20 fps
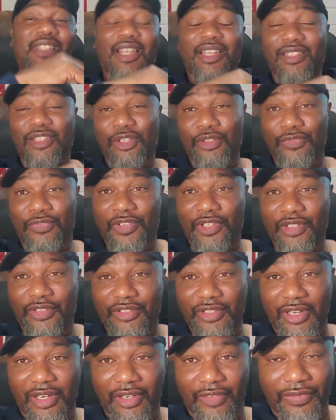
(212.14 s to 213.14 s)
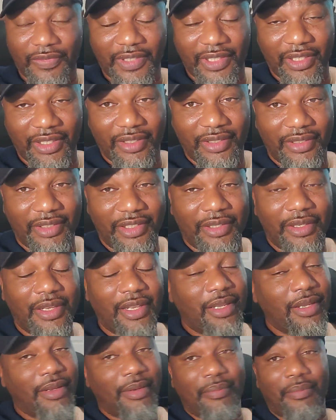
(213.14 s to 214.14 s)
I don't feel sorry for you.
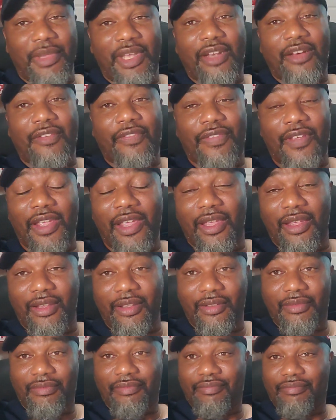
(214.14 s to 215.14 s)
Matter of fact,